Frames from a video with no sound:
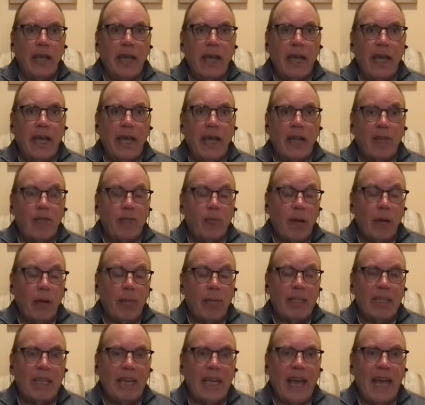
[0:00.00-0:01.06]
and have
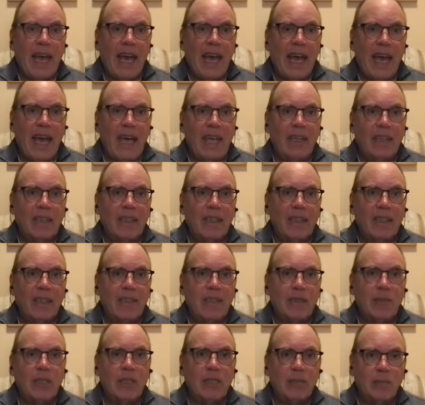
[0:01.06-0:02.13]
probably had
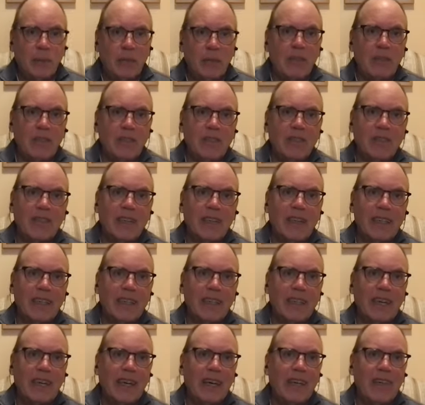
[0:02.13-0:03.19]
some experiences like
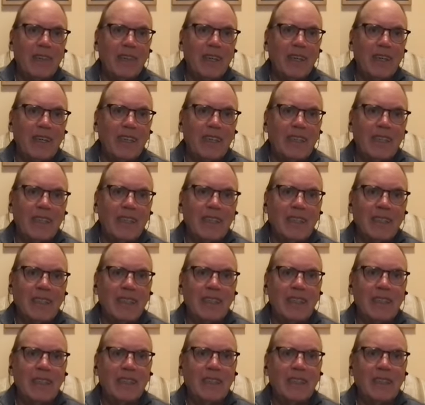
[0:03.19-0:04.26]
that, right?
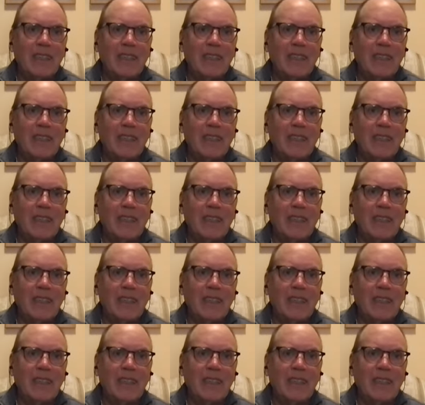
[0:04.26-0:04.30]
Like,